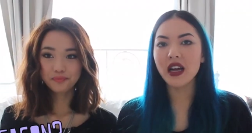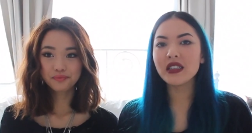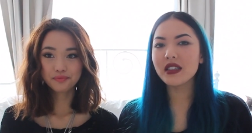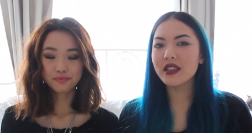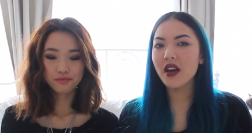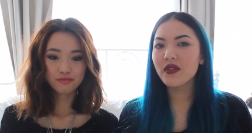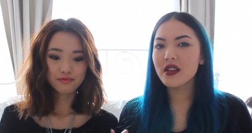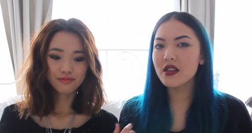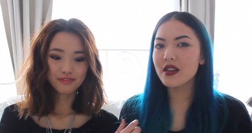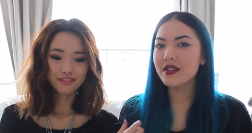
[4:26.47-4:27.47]
Speaker 1: Jenn's is
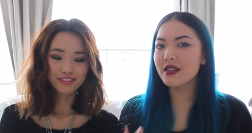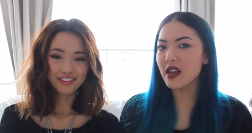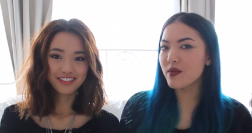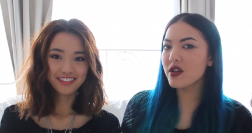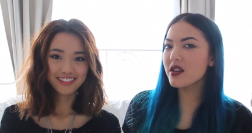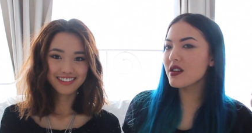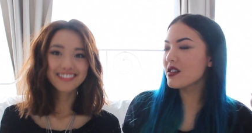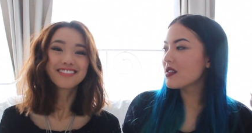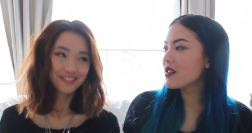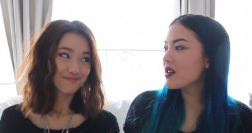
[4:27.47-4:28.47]
definitely summer
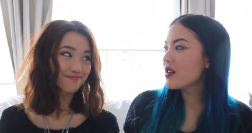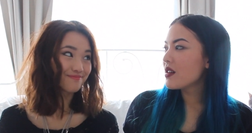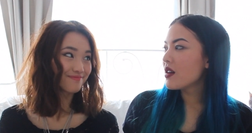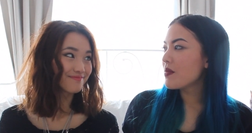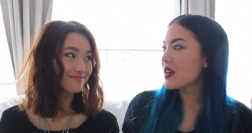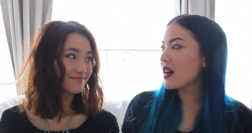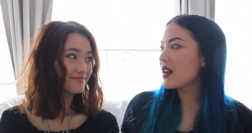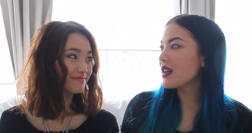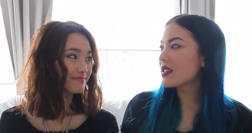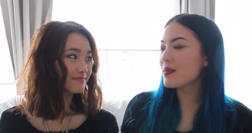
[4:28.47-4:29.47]

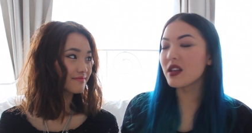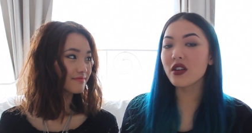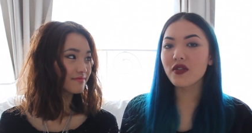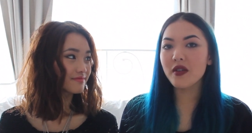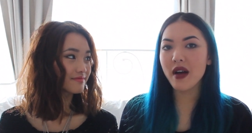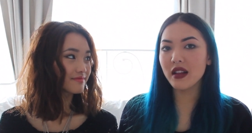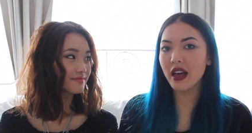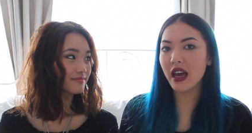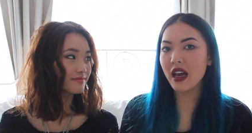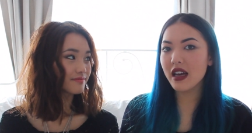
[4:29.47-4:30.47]
because I mean you're from
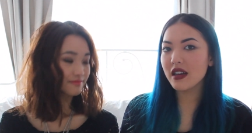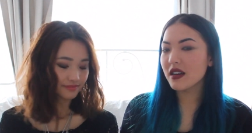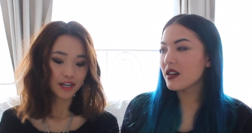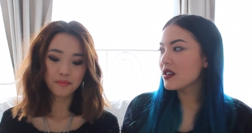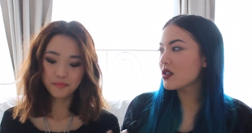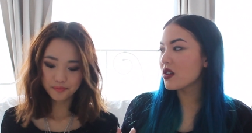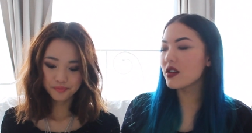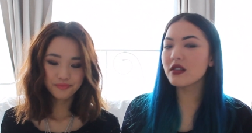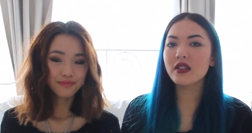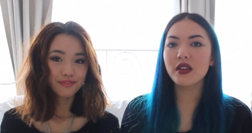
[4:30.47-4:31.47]
LA. Yep. So you're
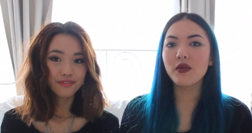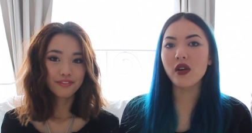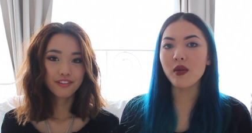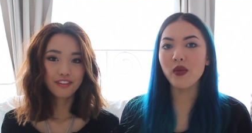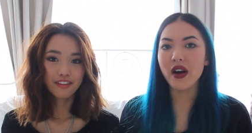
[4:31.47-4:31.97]
used to the warm